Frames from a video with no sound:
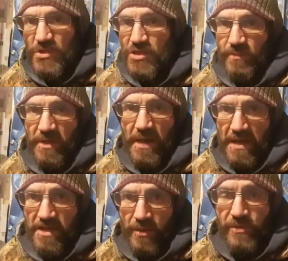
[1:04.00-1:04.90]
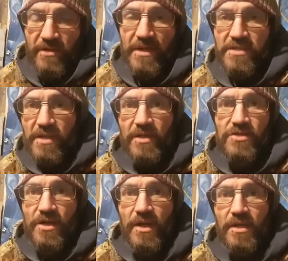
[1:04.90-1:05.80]
just a bit less odour,
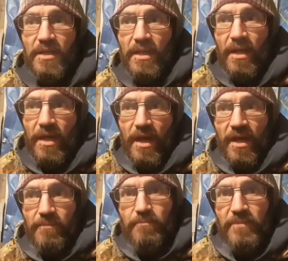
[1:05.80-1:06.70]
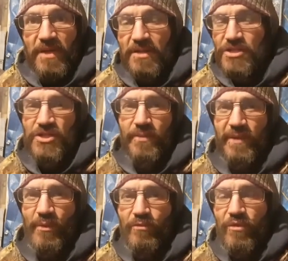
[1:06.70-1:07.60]
etc. And it's just a
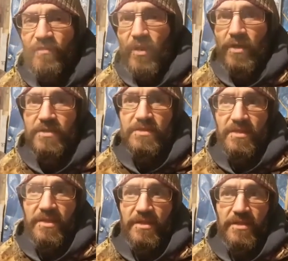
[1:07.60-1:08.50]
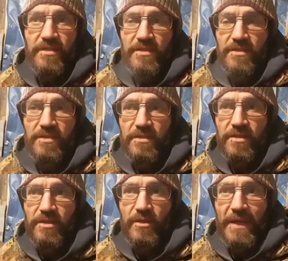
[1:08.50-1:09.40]
bit more refined. In
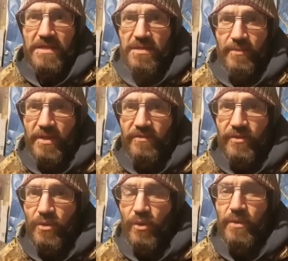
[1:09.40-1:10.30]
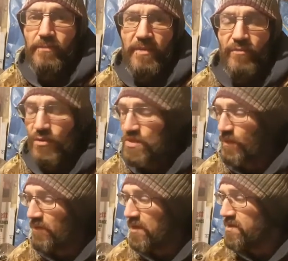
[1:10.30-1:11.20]
the US I believe you call it mineral
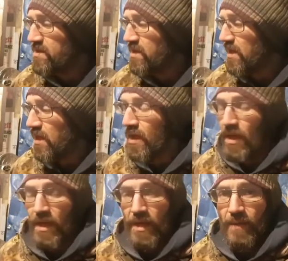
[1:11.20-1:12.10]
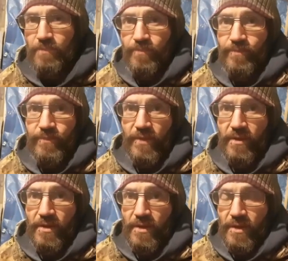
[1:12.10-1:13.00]
spirits.
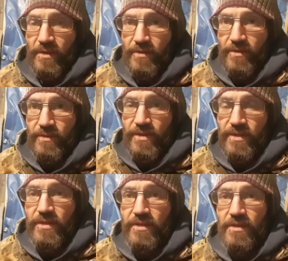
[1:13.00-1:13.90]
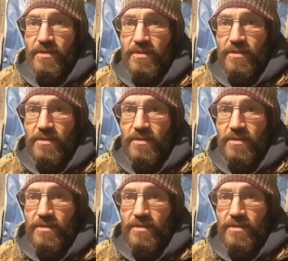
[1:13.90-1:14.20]
The